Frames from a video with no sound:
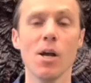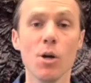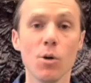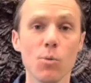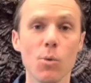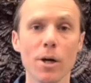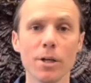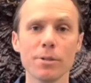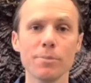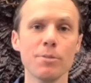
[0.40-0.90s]

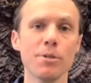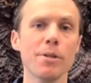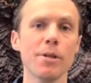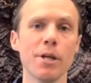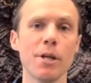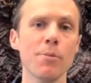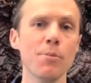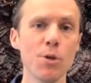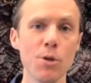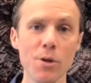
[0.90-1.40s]
Welcome to the
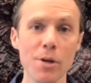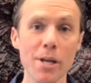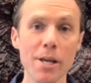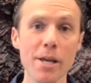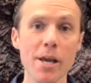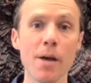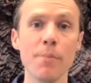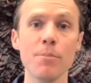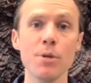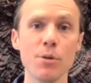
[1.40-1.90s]
Community
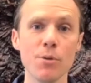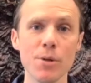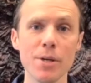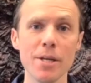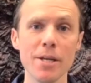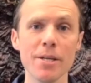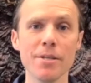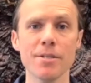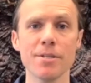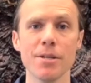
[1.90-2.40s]

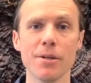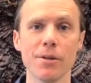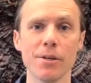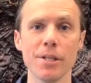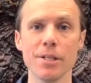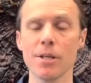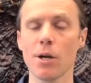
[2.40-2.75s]
Immunity series.